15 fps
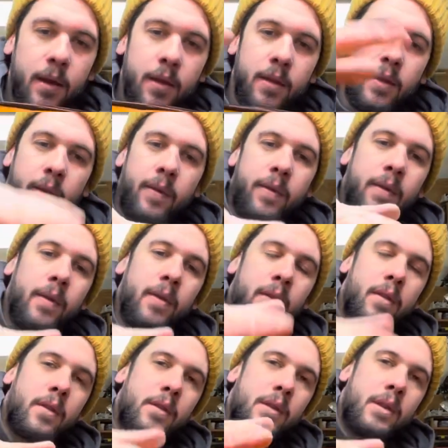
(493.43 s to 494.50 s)
This
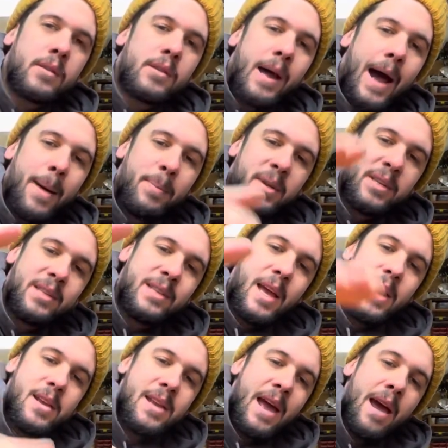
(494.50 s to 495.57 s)
top is
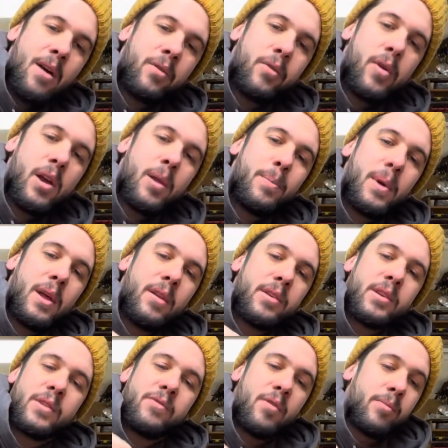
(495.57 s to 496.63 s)
set down quite a bit
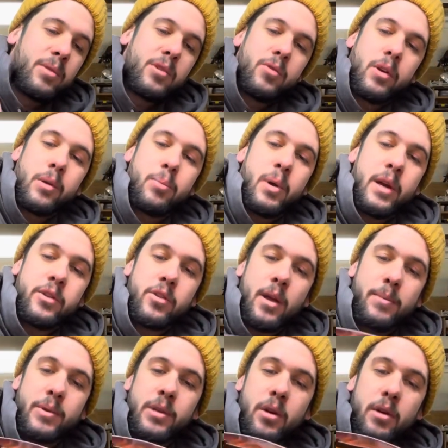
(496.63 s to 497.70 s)
just from string pressure,
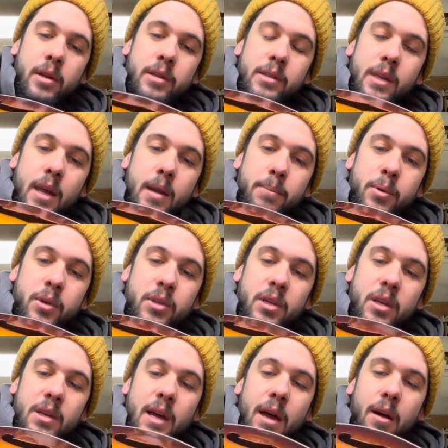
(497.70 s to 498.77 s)
I'm sure. That's kind of pushed
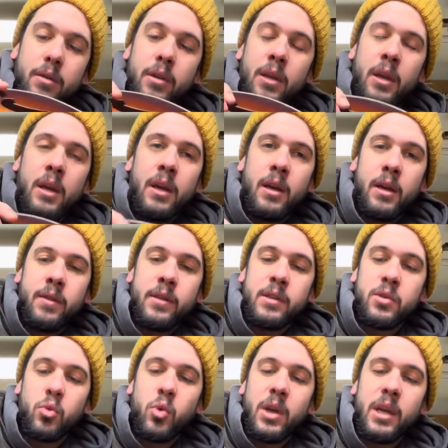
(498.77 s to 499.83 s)
it down. And
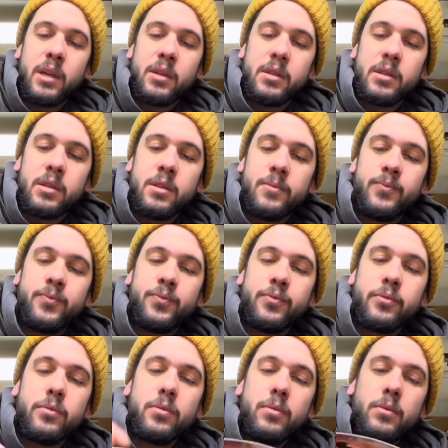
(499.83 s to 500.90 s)
these wings
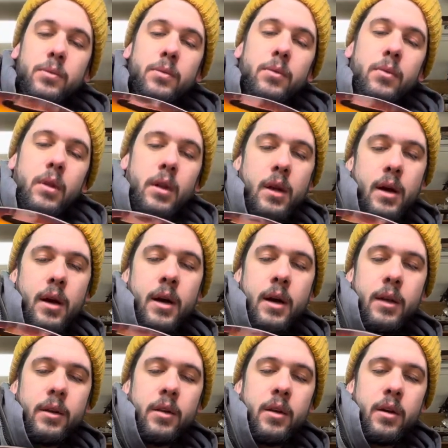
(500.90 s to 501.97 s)

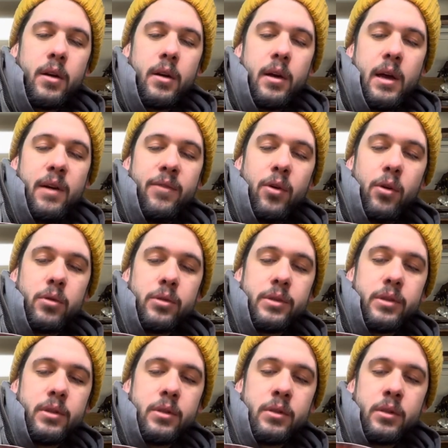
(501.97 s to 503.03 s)
on
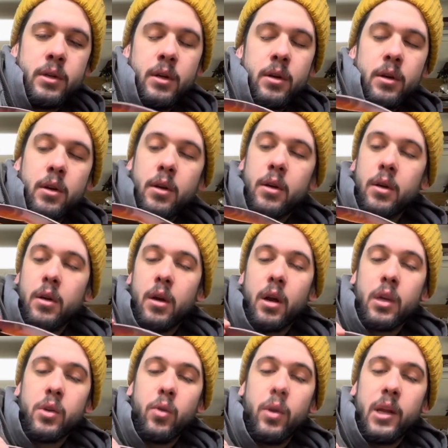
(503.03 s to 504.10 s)
F-holes are
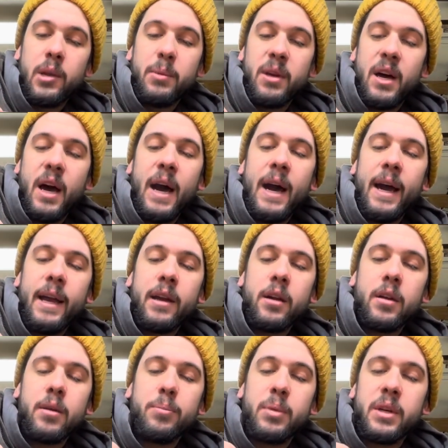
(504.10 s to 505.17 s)
quite a bit
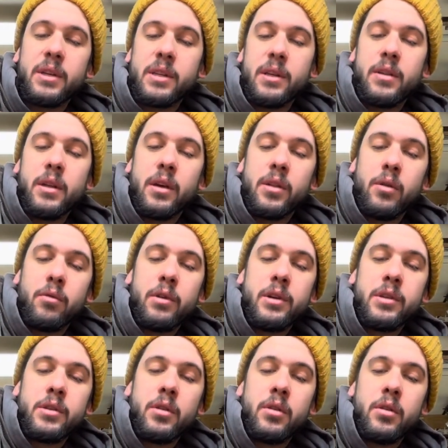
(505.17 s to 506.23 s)
higher because I think the
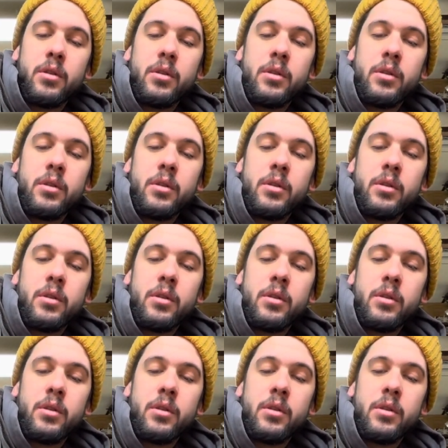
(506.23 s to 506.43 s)
original